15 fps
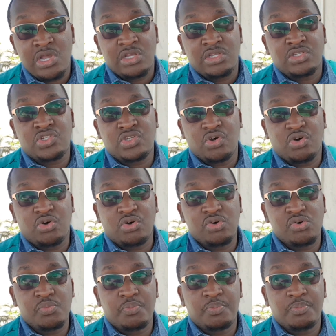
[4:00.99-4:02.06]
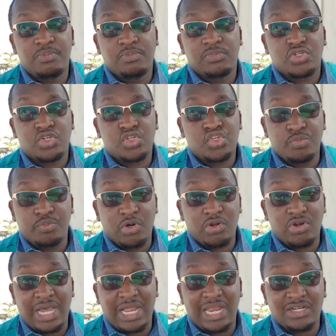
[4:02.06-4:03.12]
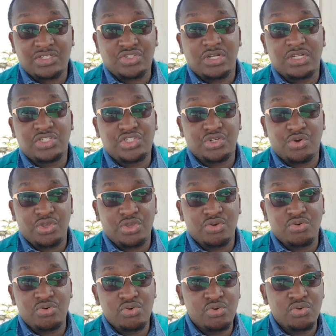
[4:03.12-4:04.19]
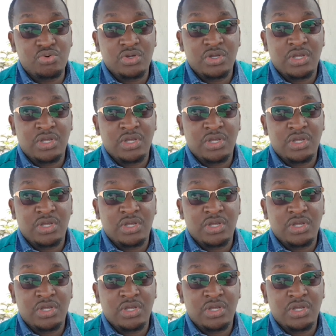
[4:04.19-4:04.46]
So tomorrow I'll actually show you